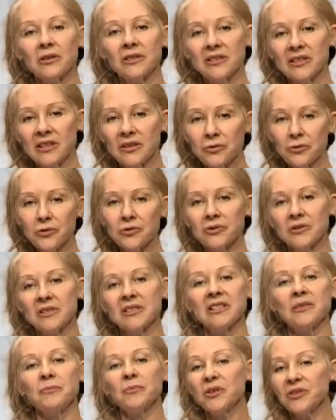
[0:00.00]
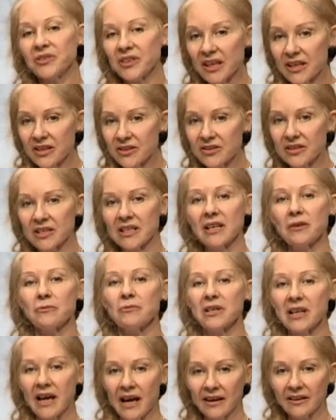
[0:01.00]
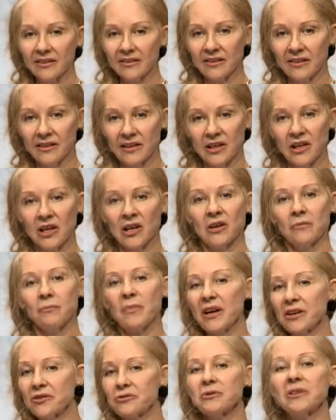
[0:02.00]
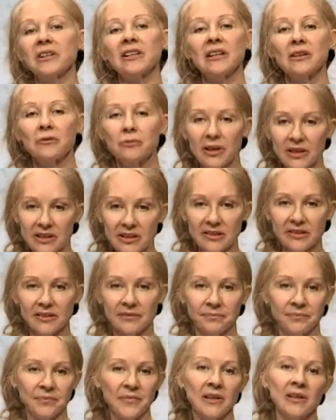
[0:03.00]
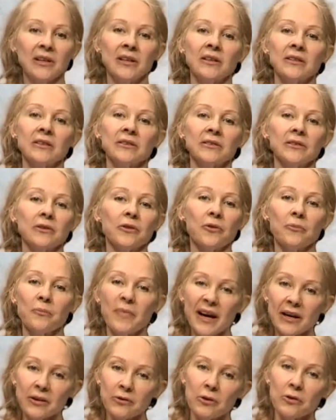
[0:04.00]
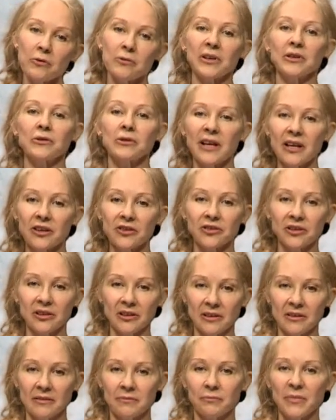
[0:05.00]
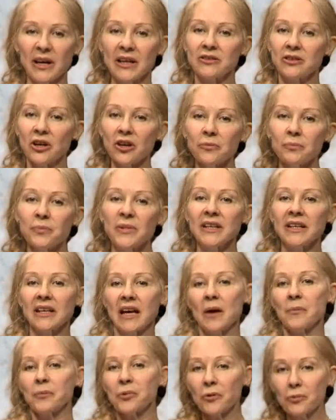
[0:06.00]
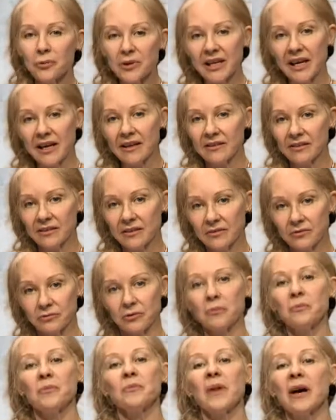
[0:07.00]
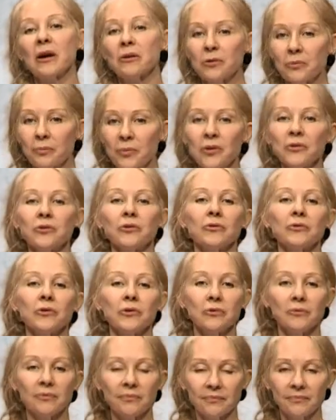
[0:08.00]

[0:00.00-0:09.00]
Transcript: institutions simultaneously react by shrinking credit. So the micro regulation might not be appropriate from a macro point of view.